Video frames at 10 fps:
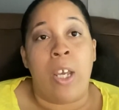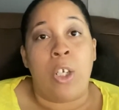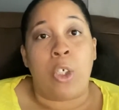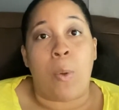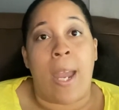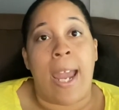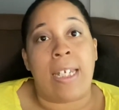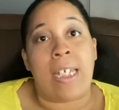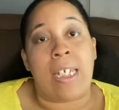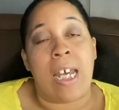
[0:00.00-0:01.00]
you
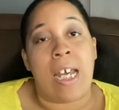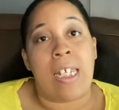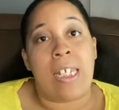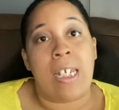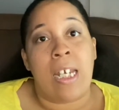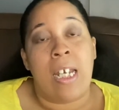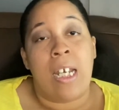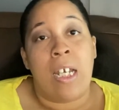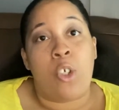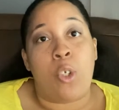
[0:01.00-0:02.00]
had to test
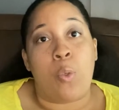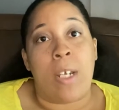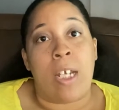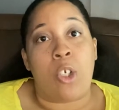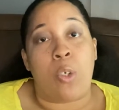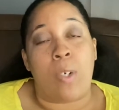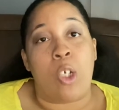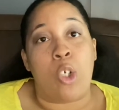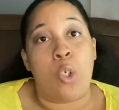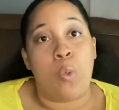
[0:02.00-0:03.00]
to enter
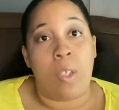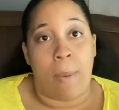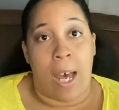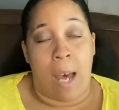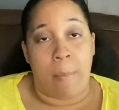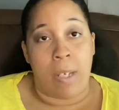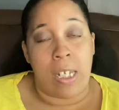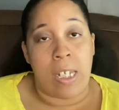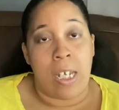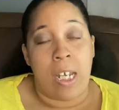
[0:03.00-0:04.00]
into the
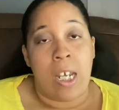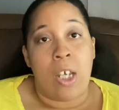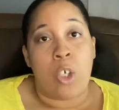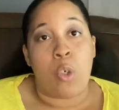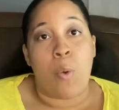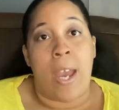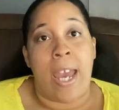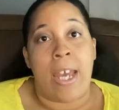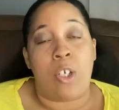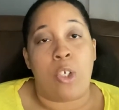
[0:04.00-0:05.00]
Bahamas. You
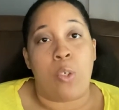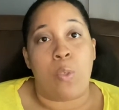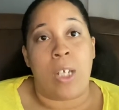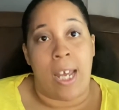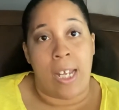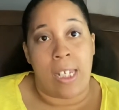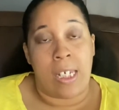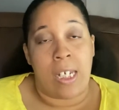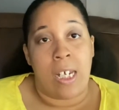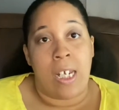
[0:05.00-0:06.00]
had to
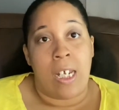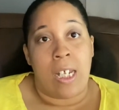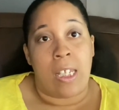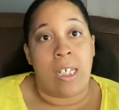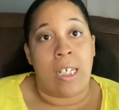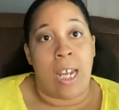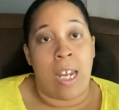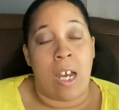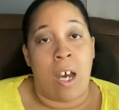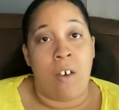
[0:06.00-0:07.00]
test the
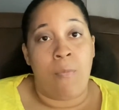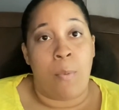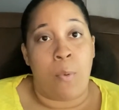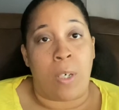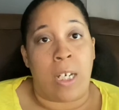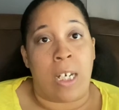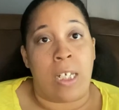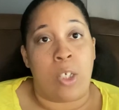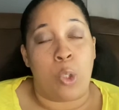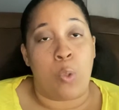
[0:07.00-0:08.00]
day of boarding
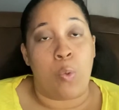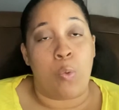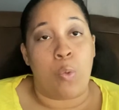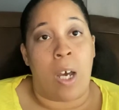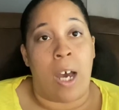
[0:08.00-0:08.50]
to